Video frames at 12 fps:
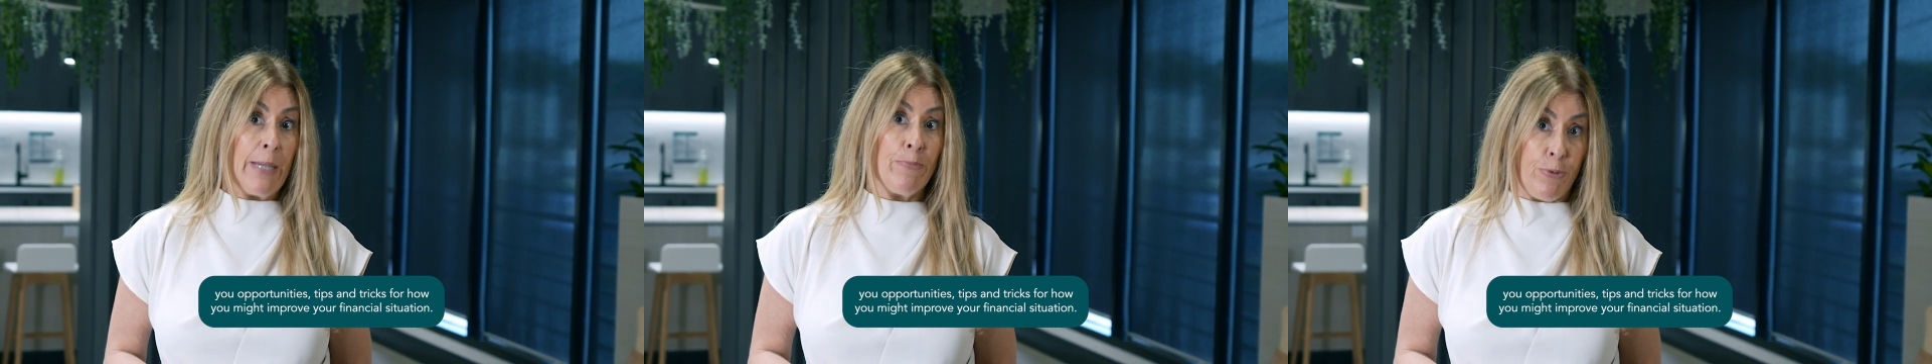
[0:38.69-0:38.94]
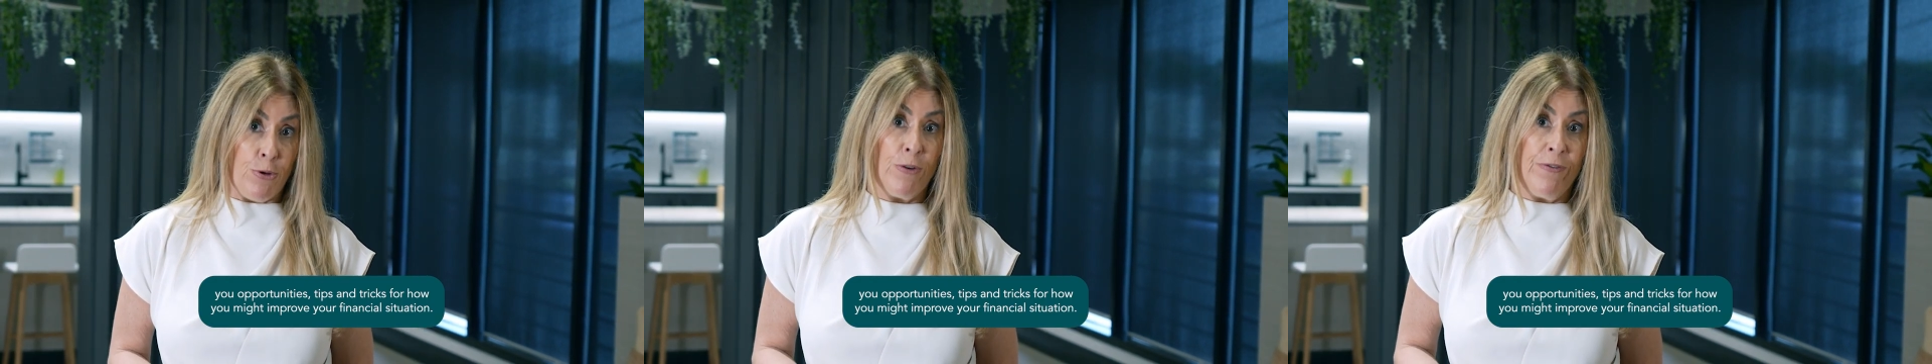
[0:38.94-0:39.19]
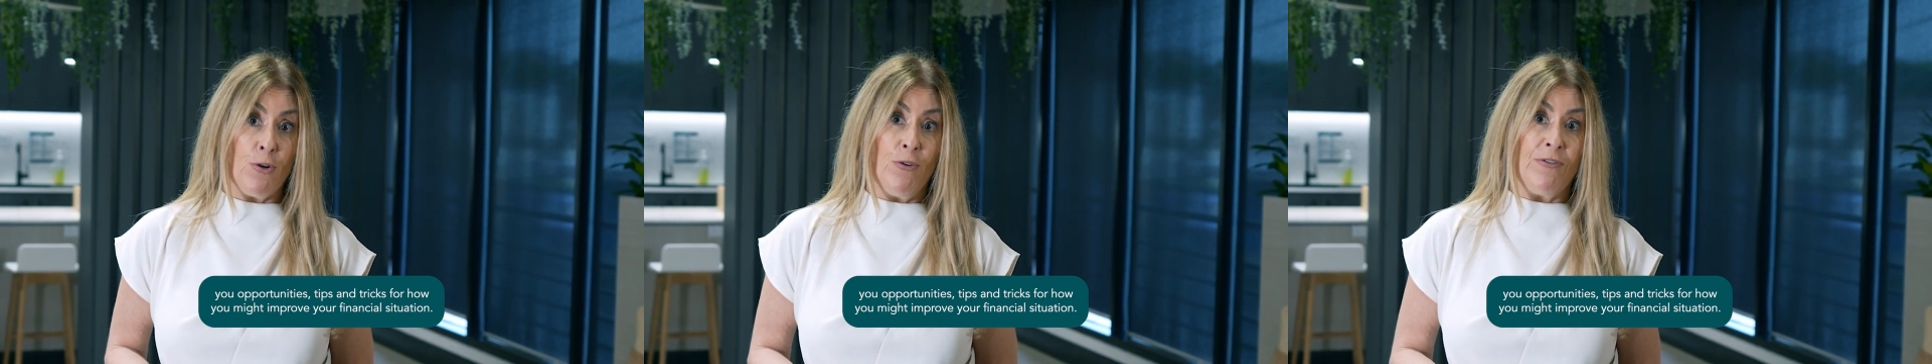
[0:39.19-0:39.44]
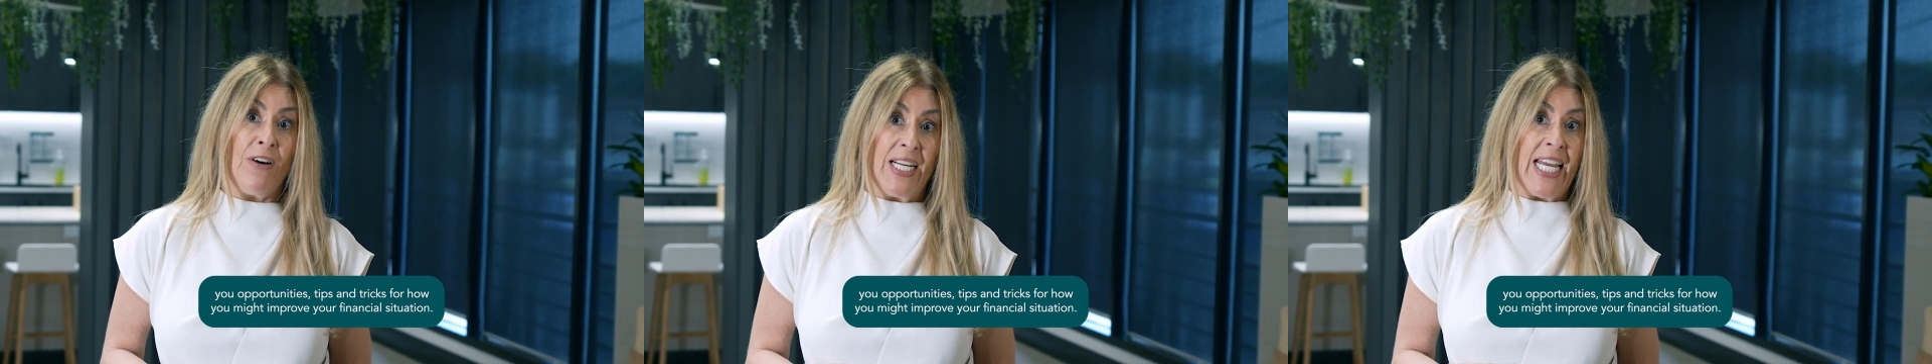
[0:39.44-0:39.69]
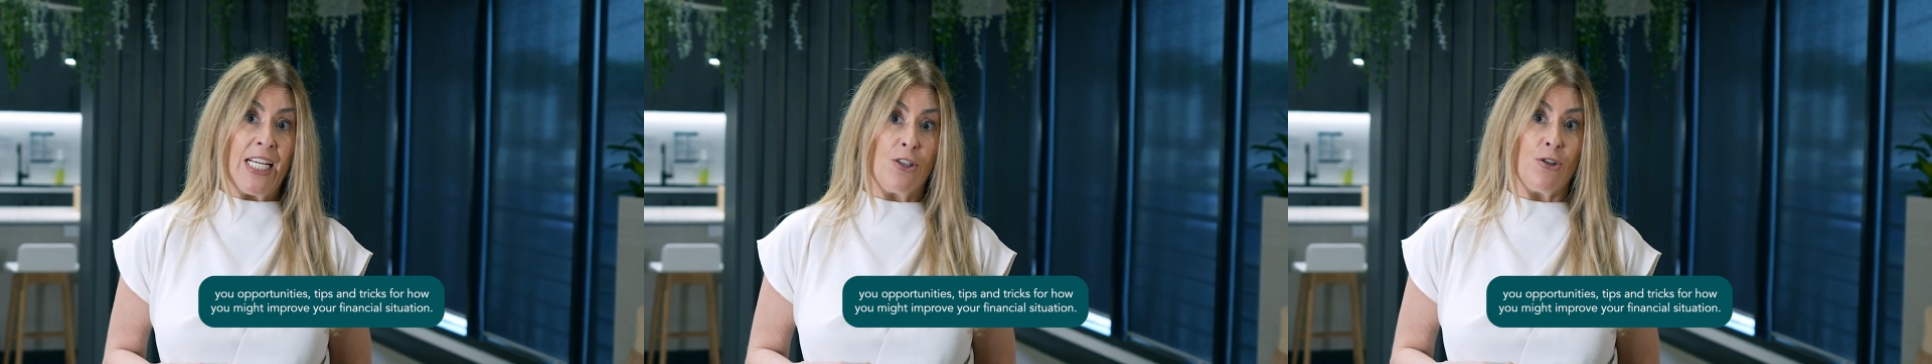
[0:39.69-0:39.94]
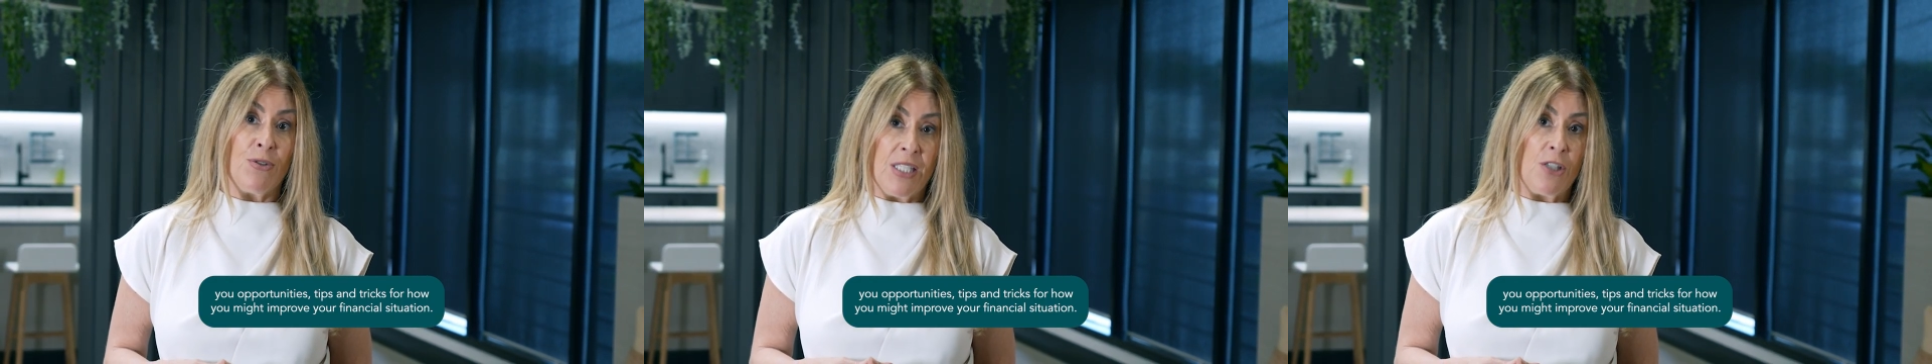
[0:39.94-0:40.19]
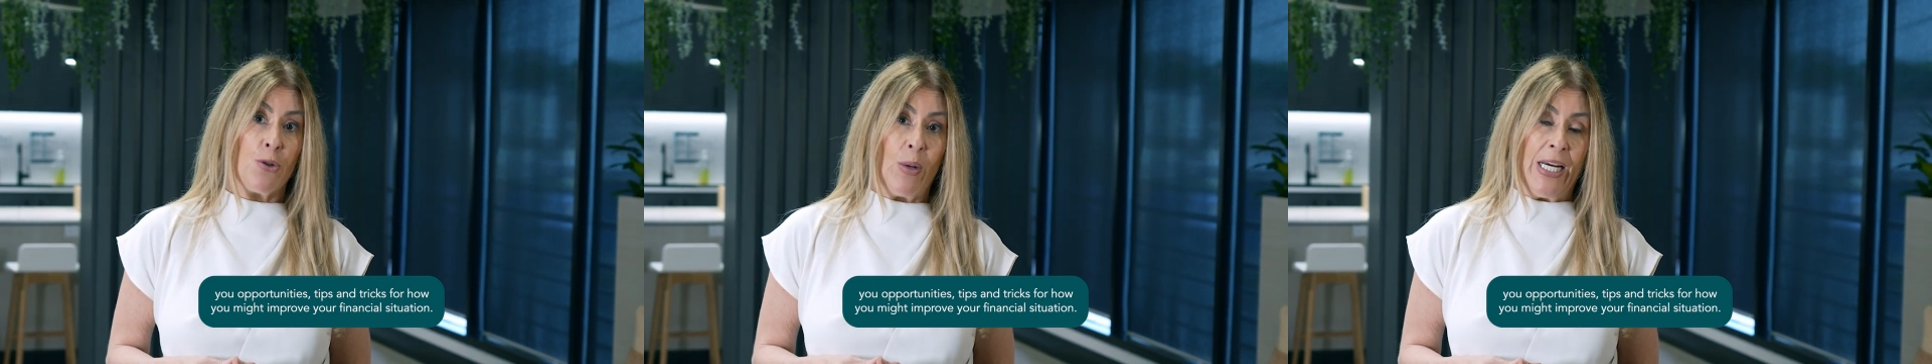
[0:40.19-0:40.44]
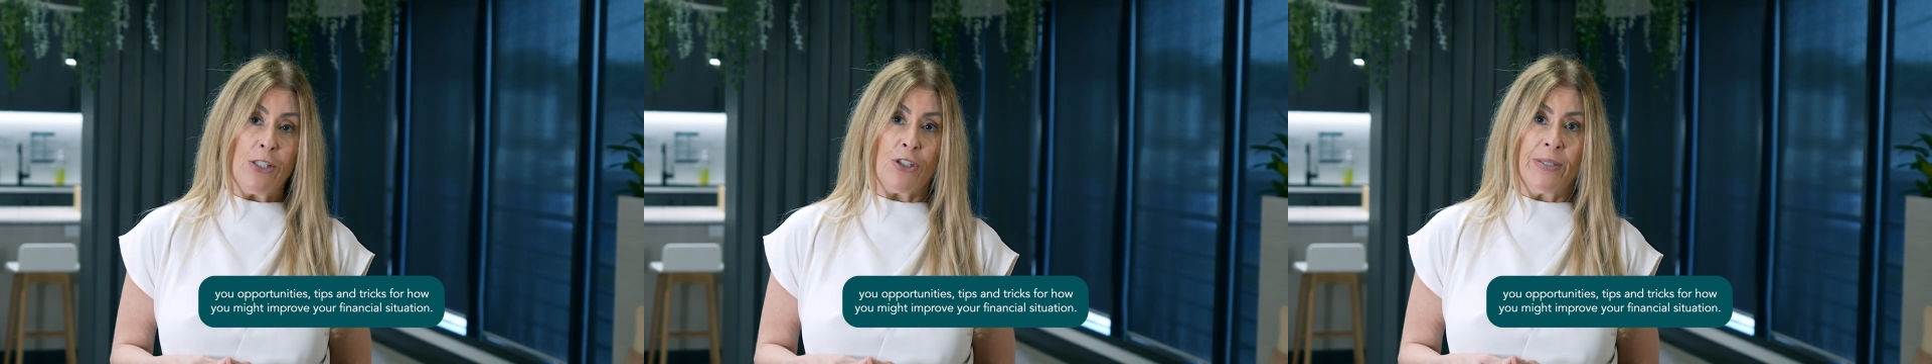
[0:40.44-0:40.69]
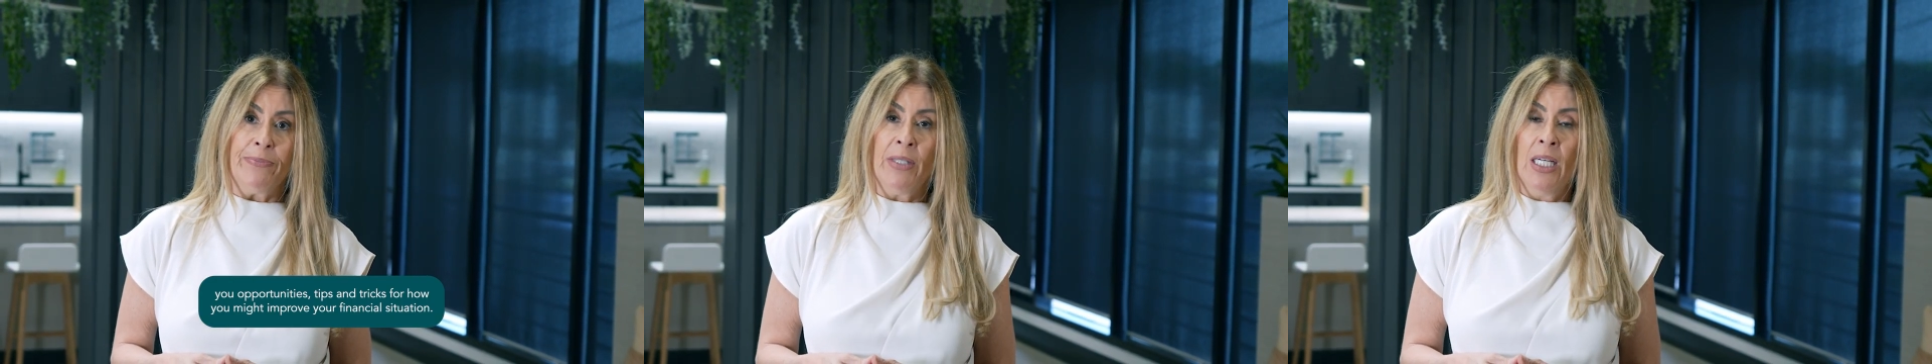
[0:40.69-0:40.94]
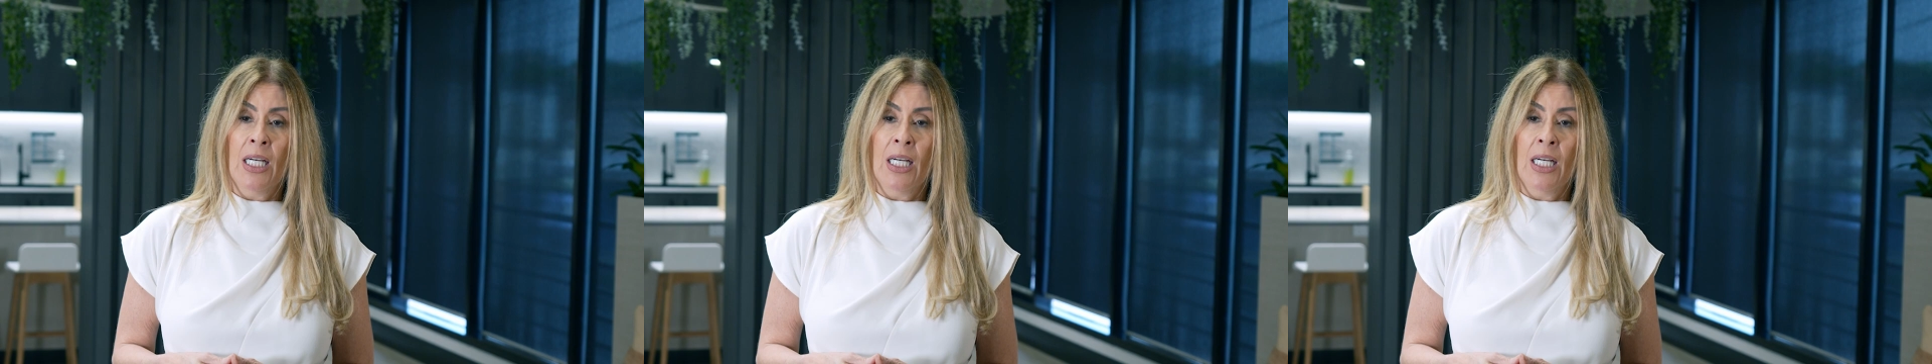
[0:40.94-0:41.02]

improve your financial situation.